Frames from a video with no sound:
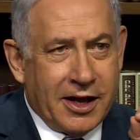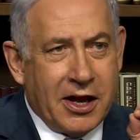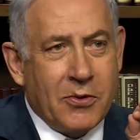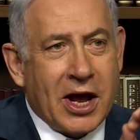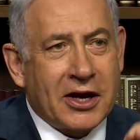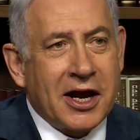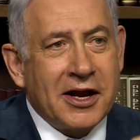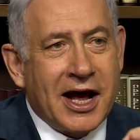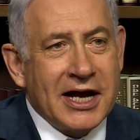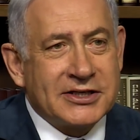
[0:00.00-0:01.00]
He
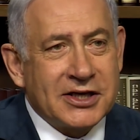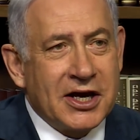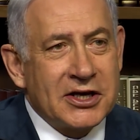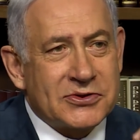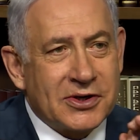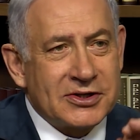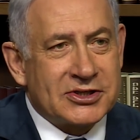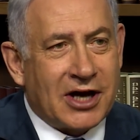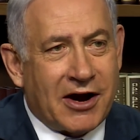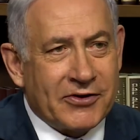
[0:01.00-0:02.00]
recognized Israel's
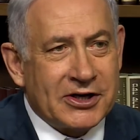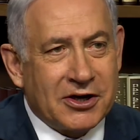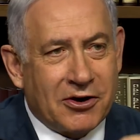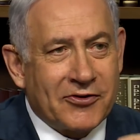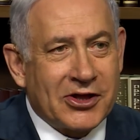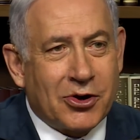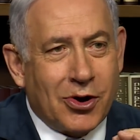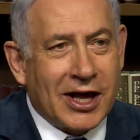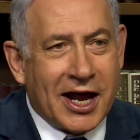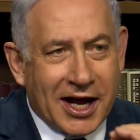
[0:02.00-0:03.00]
sovereignty over the
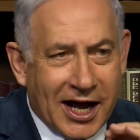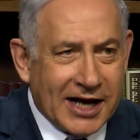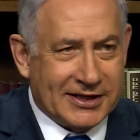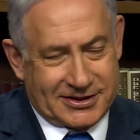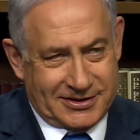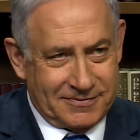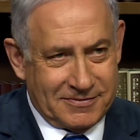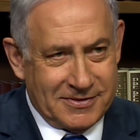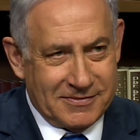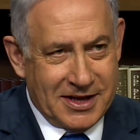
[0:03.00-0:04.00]
Golan Heights.
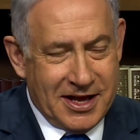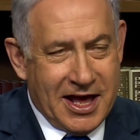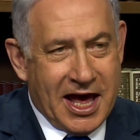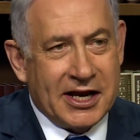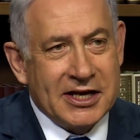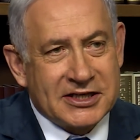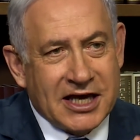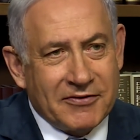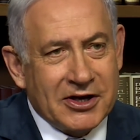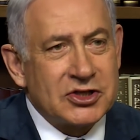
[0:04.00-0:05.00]
And he's
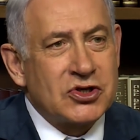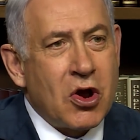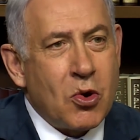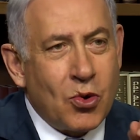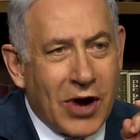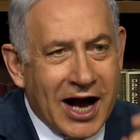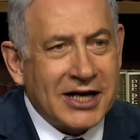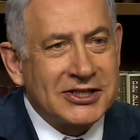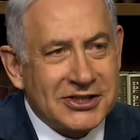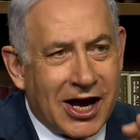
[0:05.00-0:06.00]
given us
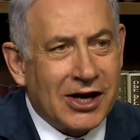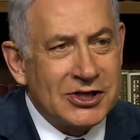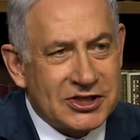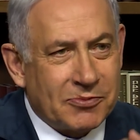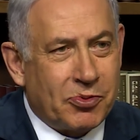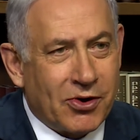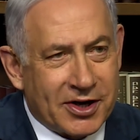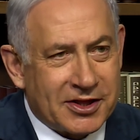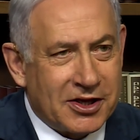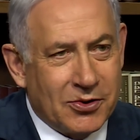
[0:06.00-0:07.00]
rock-solid support at the